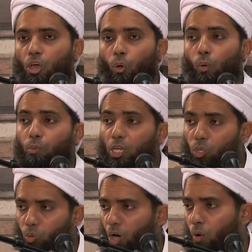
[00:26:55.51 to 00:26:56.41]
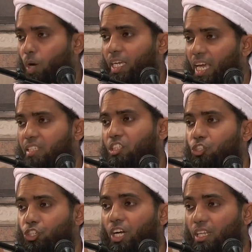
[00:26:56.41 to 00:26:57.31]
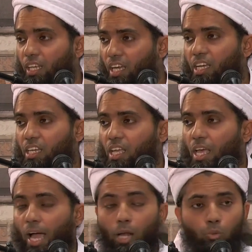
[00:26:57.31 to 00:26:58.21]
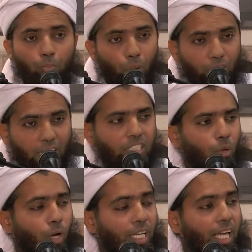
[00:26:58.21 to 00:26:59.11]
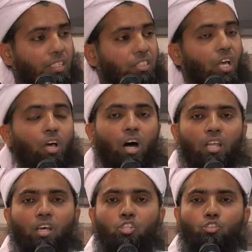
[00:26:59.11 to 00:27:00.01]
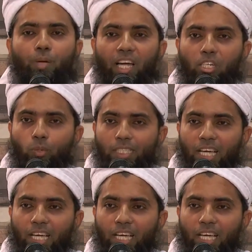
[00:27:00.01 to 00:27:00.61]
when we lower our gaze, inshallah, and we protect our gaze, Allah subhanahu